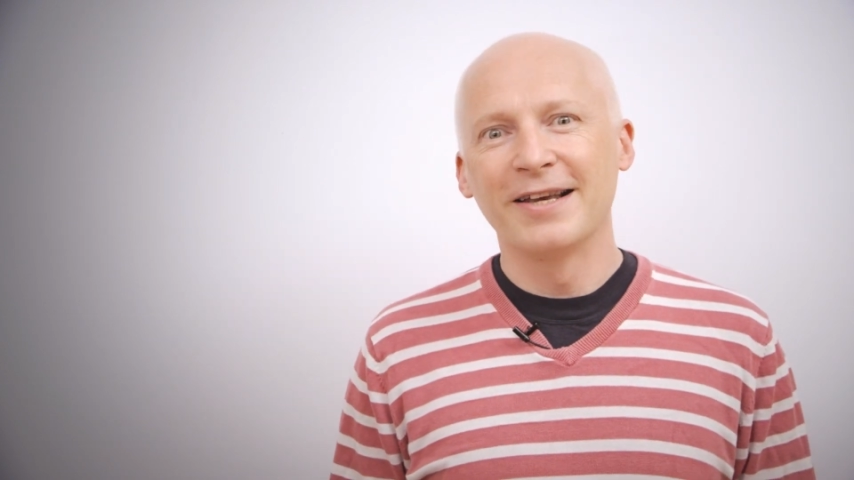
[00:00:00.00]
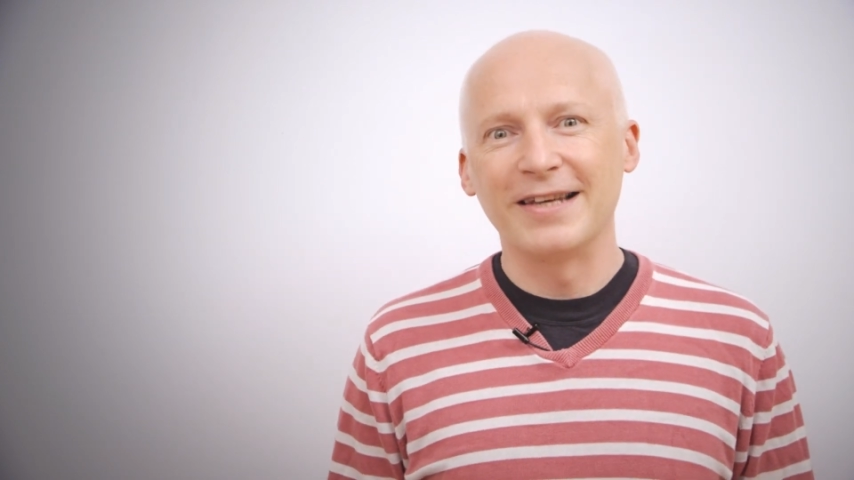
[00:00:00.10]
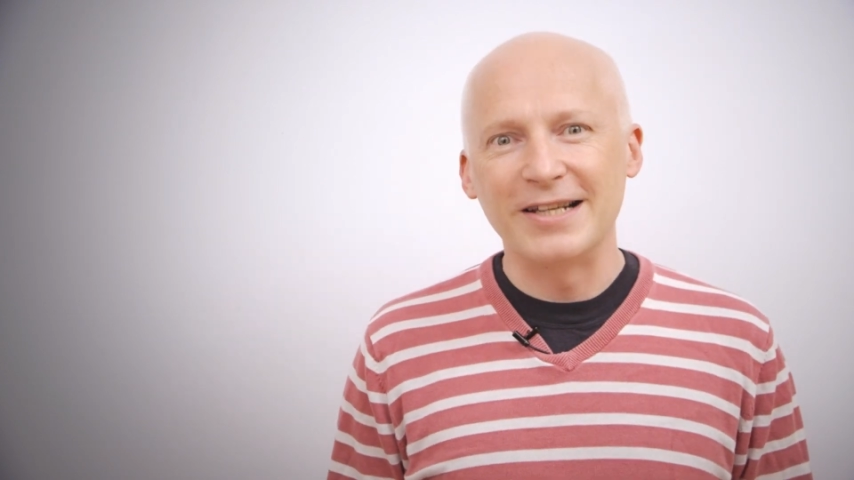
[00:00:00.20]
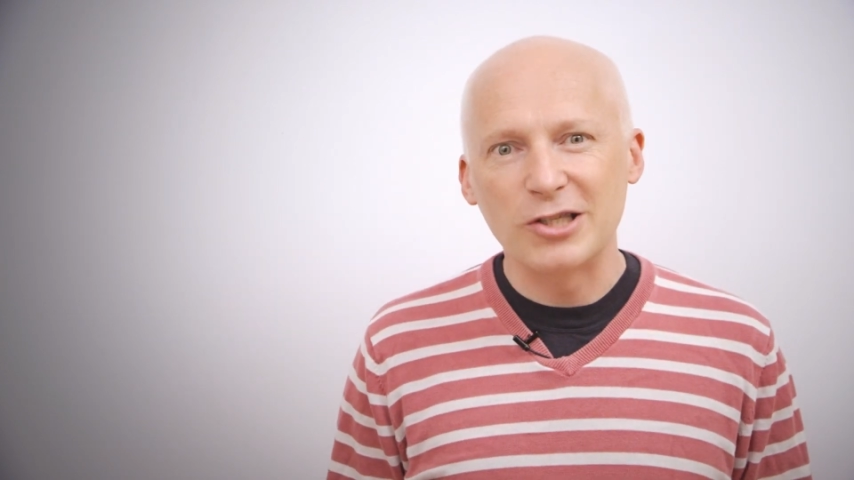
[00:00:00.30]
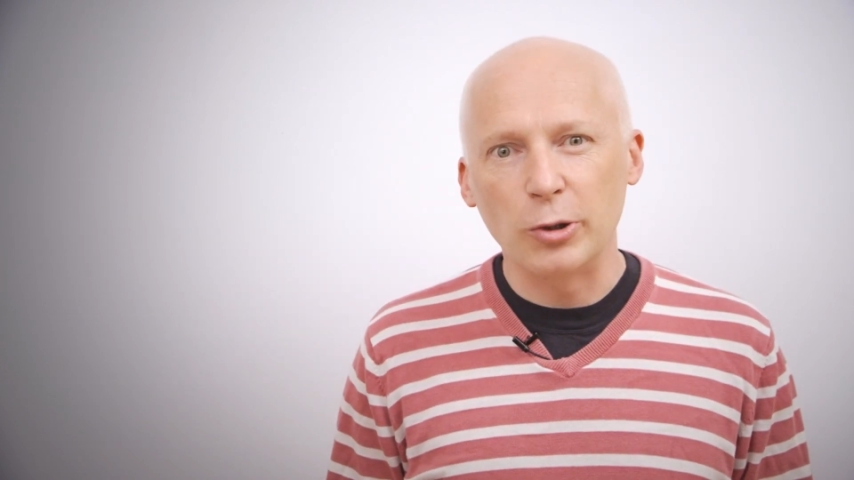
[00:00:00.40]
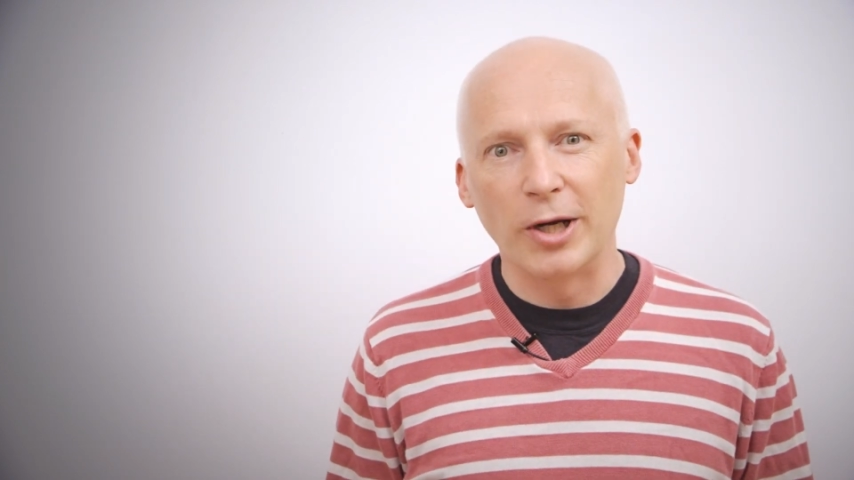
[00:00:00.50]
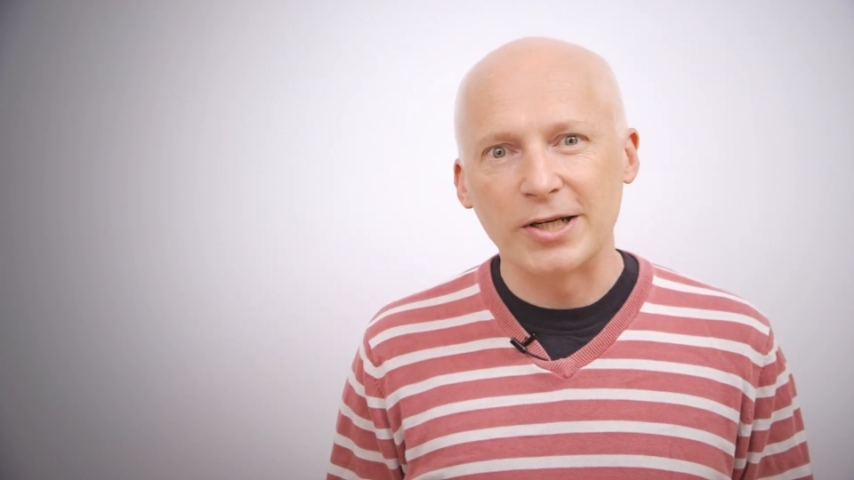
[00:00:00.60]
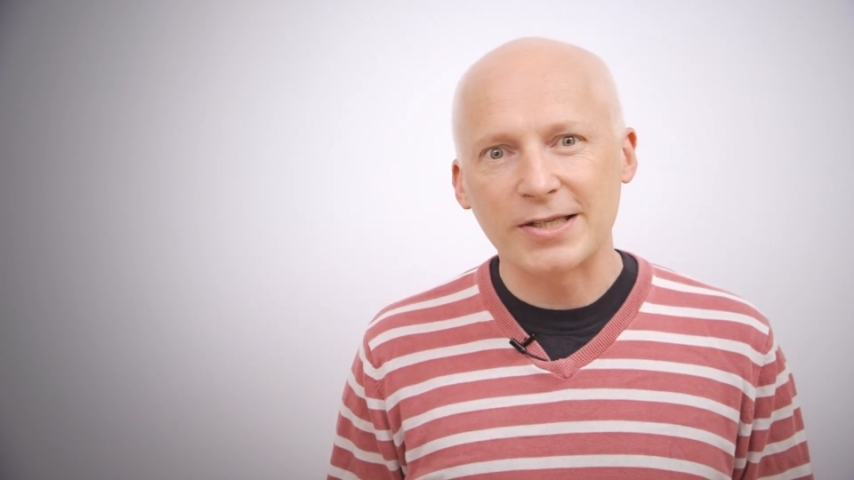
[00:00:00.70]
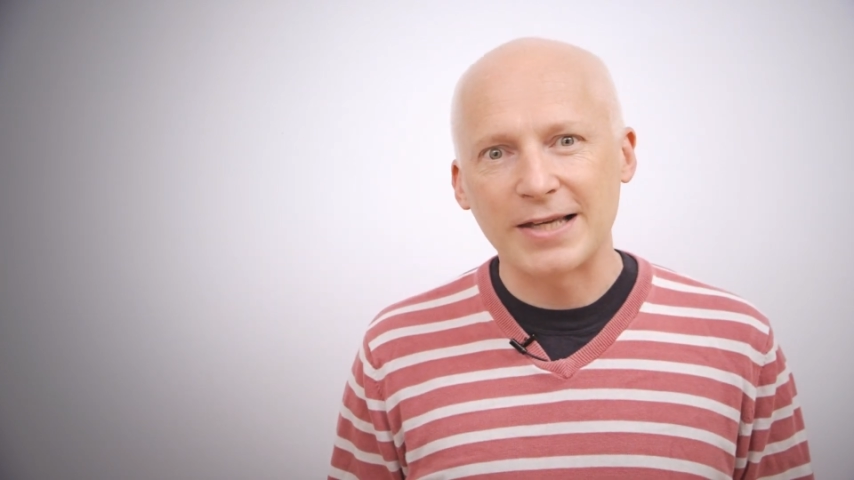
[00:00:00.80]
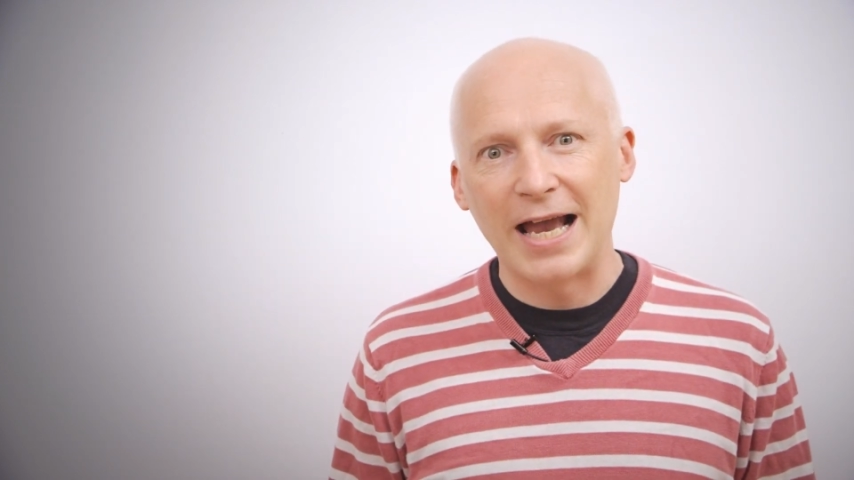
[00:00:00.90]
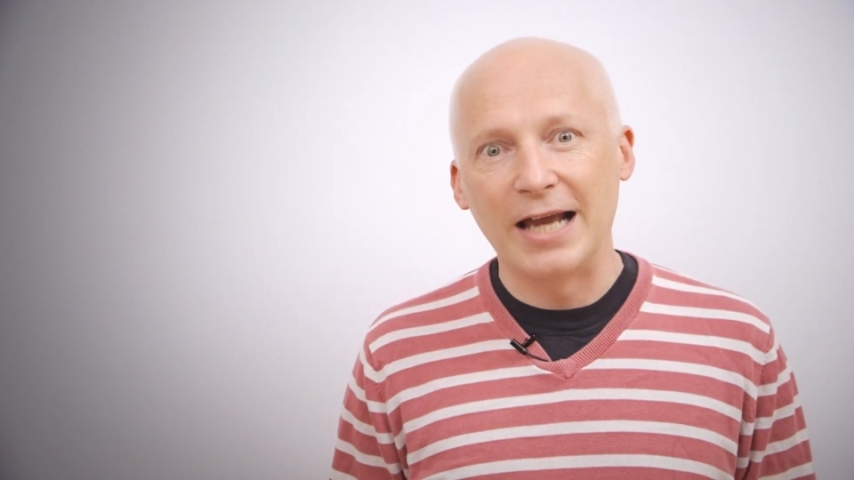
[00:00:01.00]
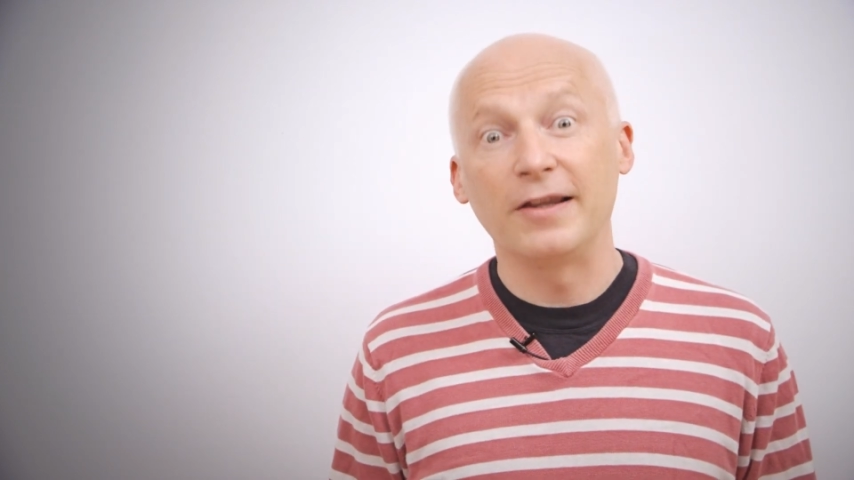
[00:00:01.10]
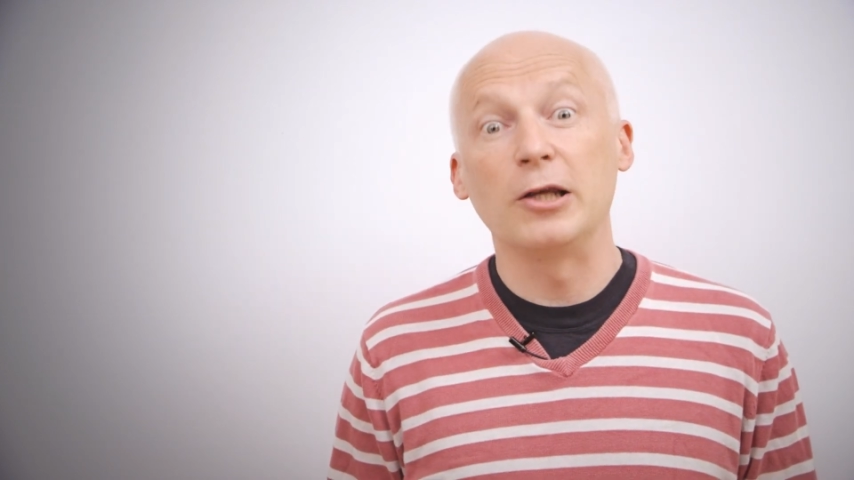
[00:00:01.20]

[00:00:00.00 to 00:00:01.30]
things that you understand,